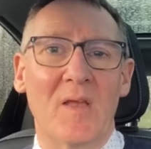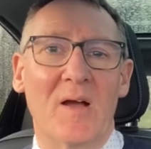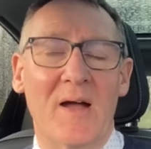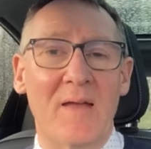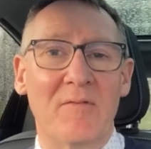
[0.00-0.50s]

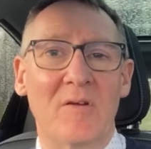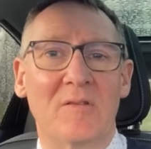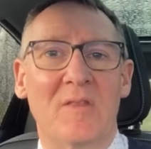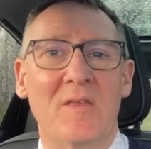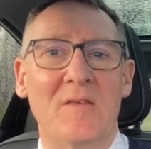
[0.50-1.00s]
I have
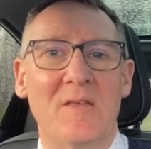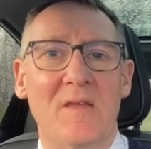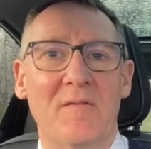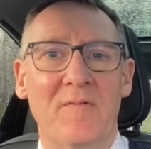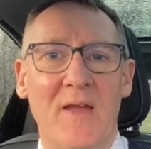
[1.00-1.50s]
heard
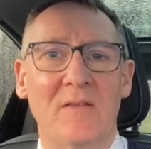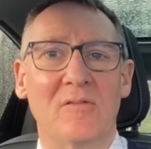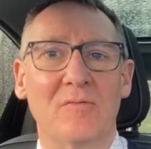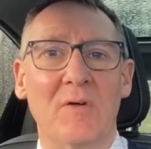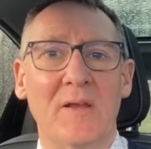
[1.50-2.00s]
the
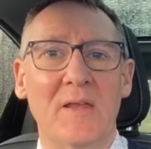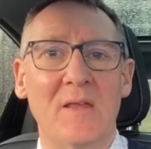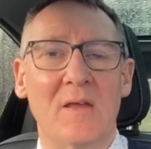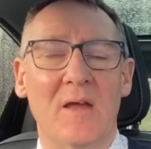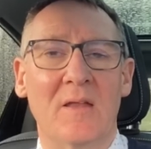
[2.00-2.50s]
fans
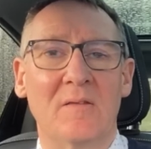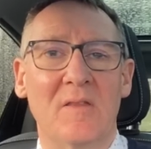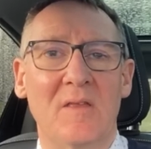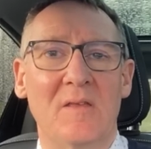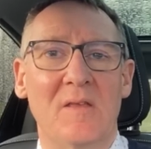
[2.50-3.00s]
running and
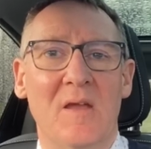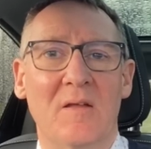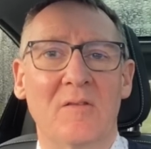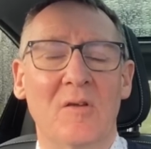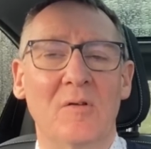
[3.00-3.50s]
the
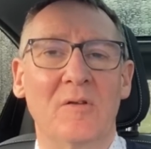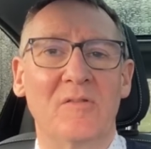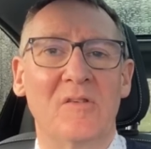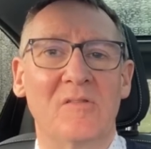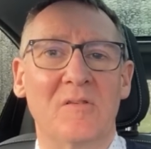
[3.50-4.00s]
coolant
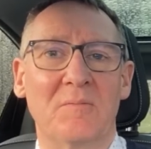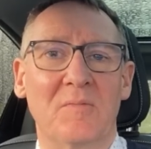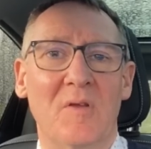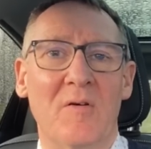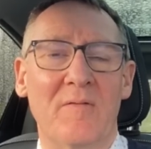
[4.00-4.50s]
system
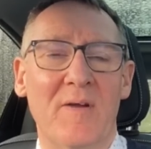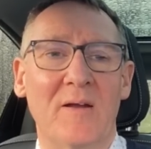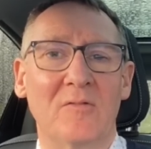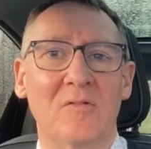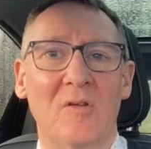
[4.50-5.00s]
going round.